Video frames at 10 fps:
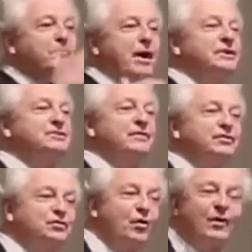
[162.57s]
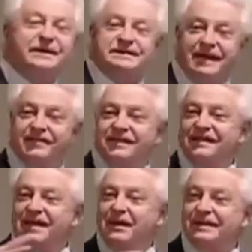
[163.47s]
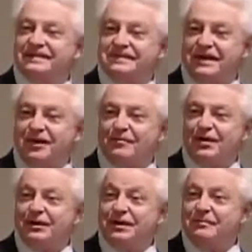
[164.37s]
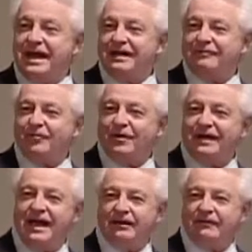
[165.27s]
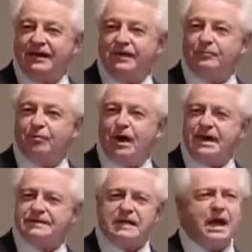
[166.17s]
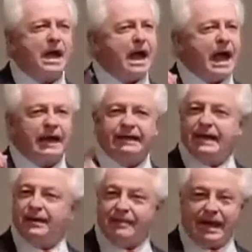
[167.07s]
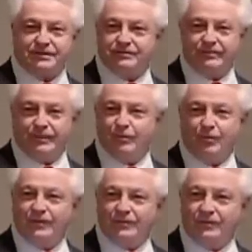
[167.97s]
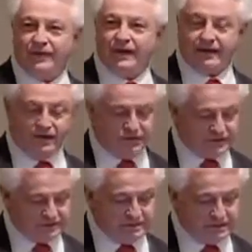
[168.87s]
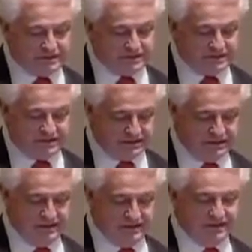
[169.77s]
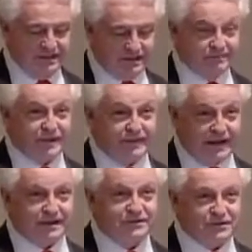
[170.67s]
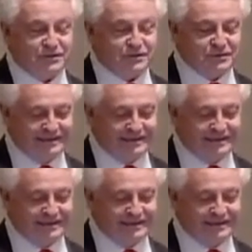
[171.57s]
bunch of the toys and then they can sell them on eBay for an elevated price? I can't imagine people would do that at Christmas, but they do.